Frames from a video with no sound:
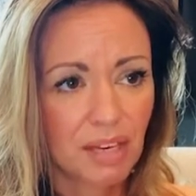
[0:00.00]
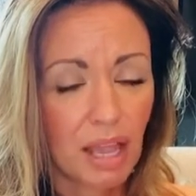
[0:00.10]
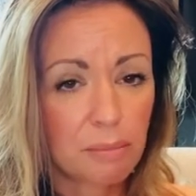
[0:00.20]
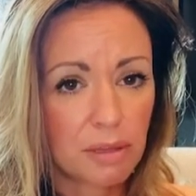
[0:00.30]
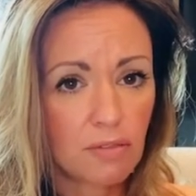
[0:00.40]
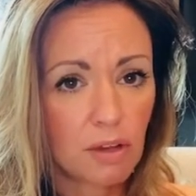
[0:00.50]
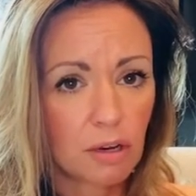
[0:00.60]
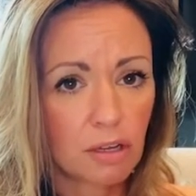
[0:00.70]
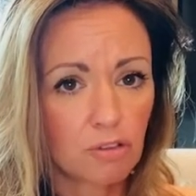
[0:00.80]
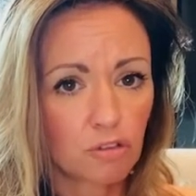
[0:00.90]
be
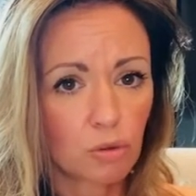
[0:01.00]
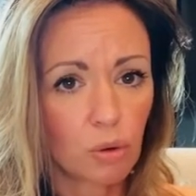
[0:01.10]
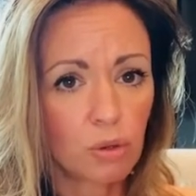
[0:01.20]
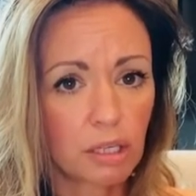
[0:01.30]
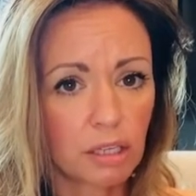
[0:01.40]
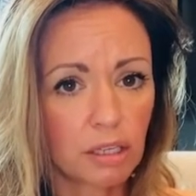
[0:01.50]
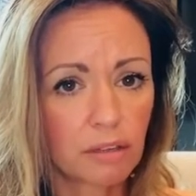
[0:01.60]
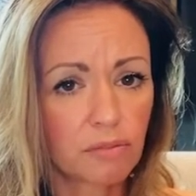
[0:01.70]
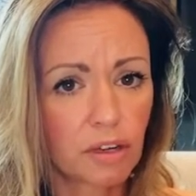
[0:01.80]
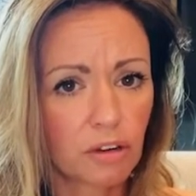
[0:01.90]
very controlling
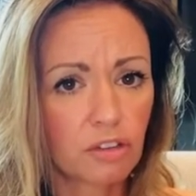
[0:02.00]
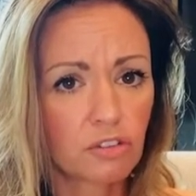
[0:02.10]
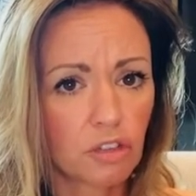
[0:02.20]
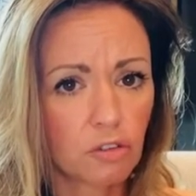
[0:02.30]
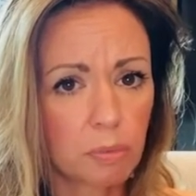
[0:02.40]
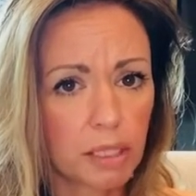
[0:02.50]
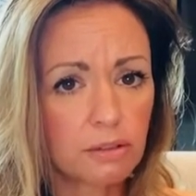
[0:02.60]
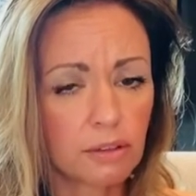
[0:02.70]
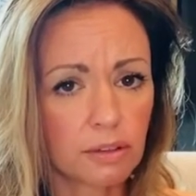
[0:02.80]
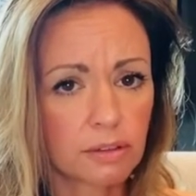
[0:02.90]
and very
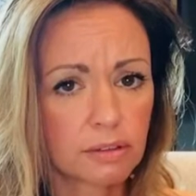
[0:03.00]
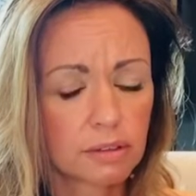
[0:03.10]
judgmental.